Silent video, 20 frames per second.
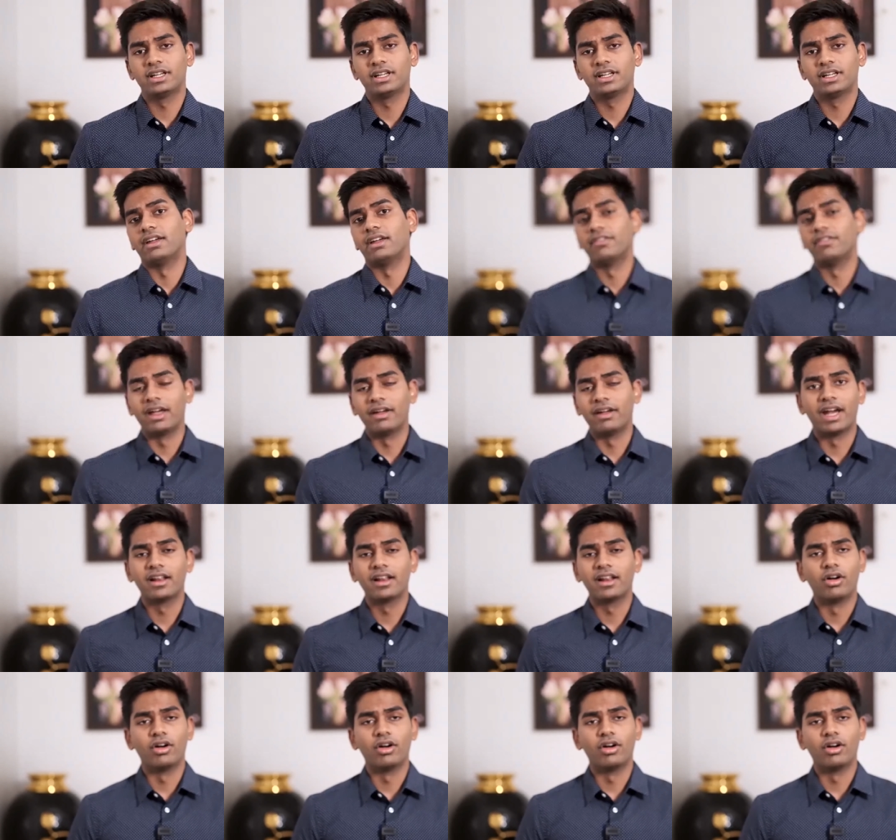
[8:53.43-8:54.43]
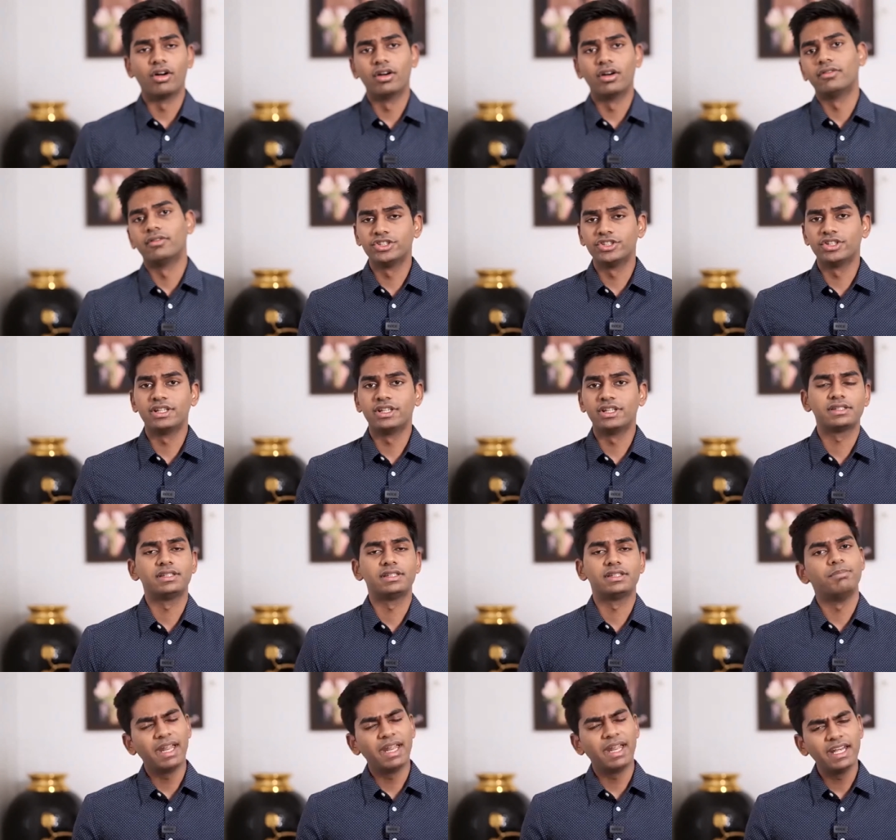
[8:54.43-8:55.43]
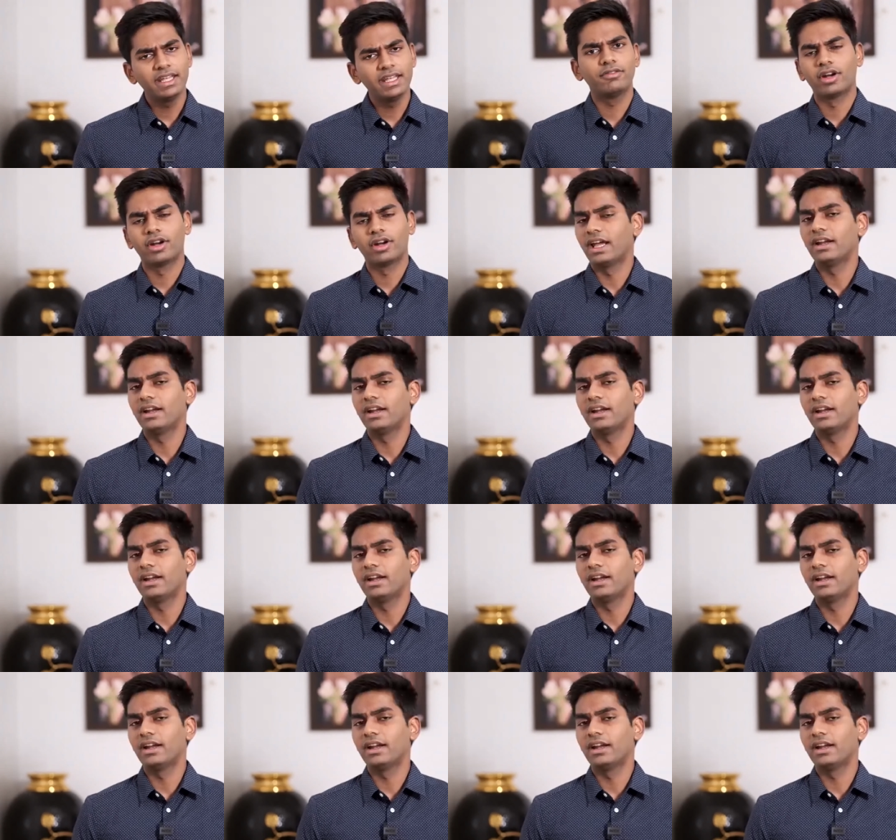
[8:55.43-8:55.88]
I've, I've had a lot of luxuries that many have not had,